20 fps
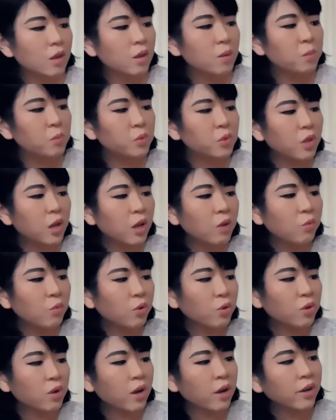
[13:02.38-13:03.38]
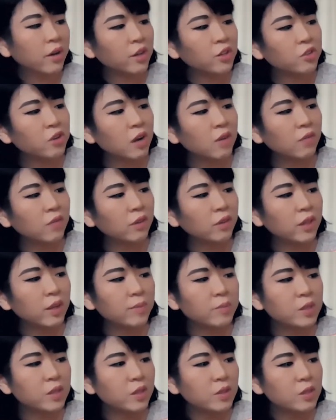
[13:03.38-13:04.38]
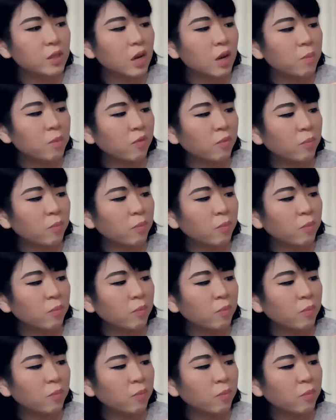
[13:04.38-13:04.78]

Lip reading: Mulan rode on and traveled up to the top of